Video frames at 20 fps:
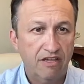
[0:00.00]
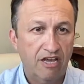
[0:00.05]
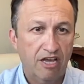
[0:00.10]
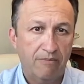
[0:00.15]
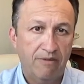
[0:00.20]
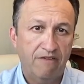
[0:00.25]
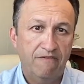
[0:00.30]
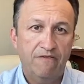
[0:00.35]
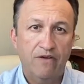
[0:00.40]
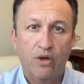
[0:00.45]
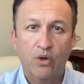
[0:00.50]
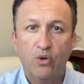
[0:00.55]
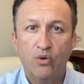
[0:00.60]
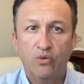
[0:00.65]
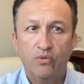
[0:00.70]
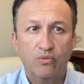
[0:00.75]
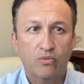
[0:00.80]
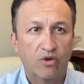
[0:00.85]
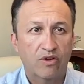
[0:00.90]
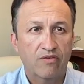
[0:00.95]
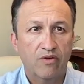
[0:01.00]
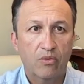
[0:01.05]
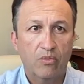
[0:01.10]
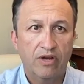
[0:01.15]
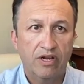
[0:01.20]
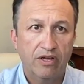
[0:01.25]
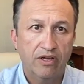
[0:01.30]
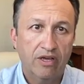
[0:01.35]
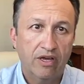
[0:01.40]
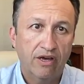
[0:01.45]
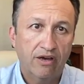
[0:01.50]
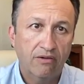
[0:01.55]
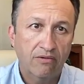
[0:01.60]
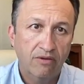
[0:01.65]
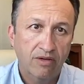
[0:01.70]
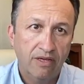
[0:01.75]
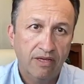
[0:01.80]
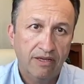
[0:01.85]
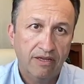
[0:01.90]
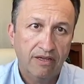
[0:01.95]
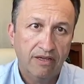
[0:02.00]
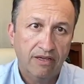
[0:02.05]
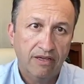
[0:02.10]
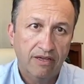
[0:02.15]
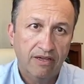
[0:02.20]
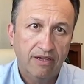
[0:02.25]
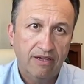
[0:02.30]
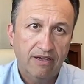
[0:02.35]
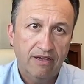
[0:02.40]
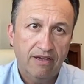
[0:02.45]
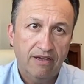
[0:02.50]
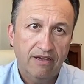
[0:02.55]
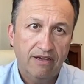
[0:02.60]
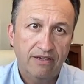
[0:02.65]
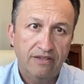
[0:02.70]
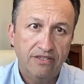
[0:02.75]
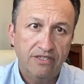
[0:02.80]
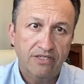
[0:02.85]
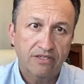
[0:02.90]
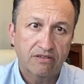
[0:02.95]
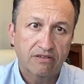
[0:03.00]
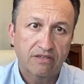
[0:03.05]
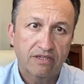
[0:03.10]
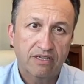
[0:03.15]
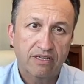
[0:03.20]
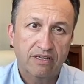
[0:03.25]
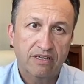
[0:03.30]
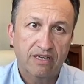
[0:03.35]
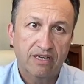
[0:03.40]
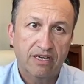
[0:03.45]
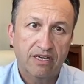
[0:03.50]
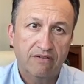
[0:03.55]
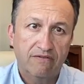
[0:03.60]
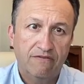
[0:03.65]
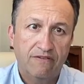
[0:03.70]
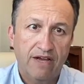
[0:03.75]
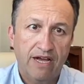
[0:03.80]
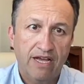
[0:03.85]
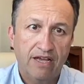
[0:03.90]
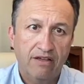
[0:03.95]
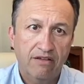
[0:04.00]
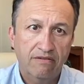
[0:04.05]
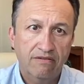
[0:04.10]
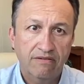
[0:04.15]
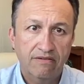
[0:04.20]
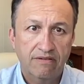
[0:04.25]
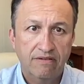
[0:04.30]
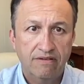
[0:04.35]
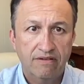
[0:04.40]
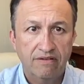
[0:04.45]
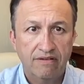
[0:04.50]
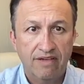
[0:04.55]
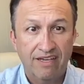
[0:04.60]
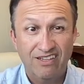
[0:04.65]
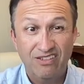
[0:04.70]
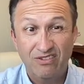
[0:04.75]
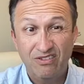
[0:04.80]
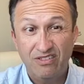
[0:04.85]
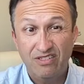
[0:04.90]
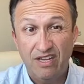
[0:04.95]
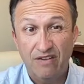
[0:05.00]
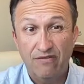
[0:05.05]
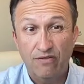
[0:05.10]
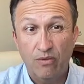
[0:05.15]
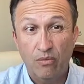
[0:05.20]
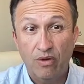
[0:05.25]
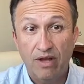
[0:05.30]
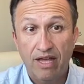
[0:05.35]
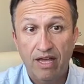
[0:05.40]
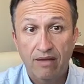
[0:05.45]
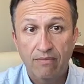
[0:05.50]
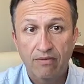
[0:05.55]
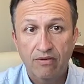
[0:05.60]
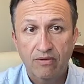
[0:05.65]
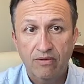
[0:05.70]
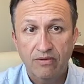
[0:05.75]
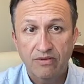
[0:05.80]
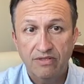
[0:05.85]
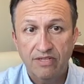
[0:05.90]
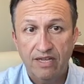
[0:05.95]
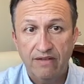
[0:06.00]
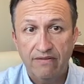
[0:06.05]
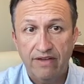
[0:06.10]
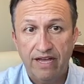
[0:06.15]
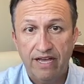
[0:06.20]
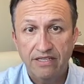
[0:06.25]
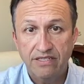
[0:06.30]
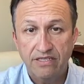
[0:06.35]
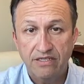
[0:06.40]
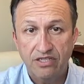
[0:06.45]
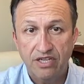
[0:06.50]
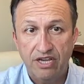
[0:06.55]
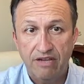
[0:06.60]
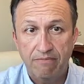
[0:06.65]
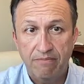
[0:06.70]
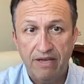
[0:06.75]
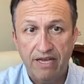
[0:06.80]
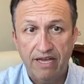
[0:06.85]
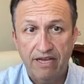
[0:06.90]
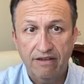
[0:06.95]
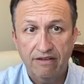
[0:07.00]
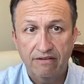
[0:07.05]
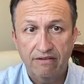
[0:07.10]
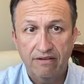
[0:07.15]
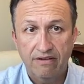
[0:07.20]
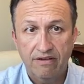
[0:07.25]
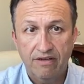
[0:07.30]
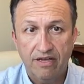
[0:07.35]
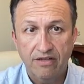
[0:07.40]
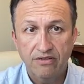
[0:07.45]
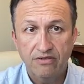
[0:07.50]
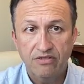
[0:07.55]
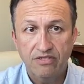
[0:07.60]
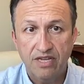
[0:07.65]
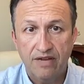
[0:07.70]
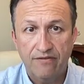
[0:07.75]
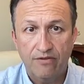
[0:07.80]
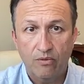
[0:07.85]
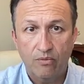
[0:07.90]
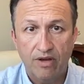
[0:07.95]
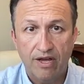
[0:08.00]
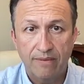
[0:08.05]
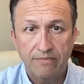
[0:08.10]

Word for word: on my phone, wherever I want to go. I just click uh, File. I can do Save for Web or Save As as JPEG. I'll do Save for Web